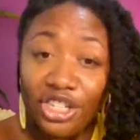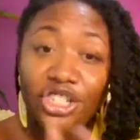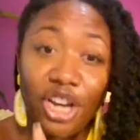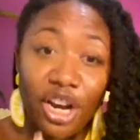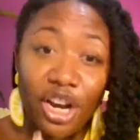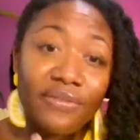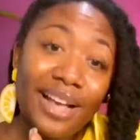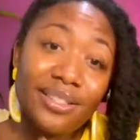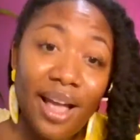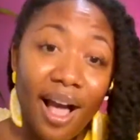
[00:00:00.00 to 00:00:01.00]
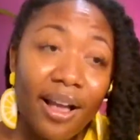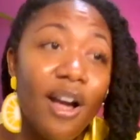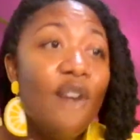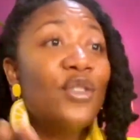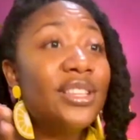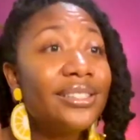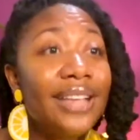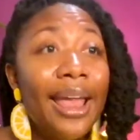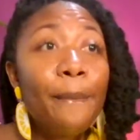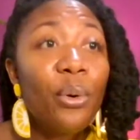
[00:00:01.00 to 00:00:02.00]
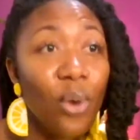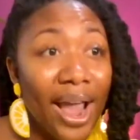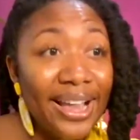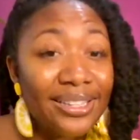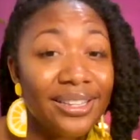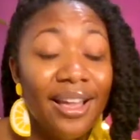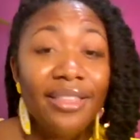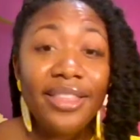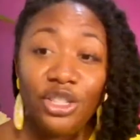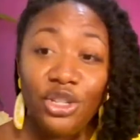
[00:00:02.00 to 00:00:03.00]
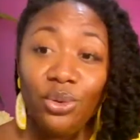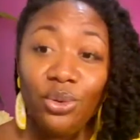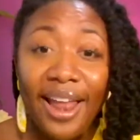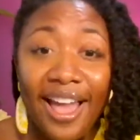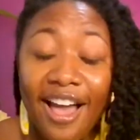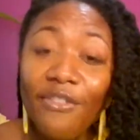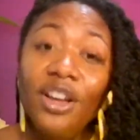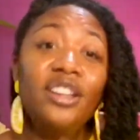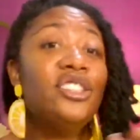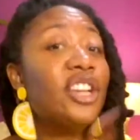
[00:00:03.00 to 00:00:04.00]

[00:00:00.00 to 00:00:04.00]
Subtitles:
shares of that stock for the same price that you could have